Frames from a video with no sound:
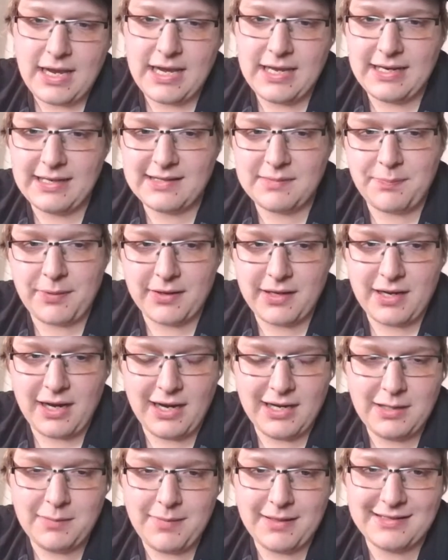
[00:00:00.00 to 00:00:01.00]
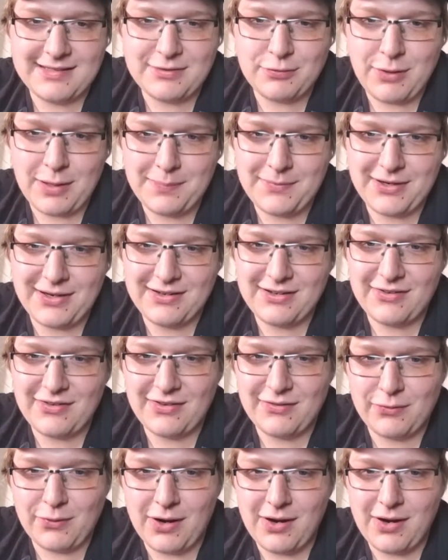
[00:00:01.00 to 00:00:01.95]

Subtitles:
and it's kind of been swept under the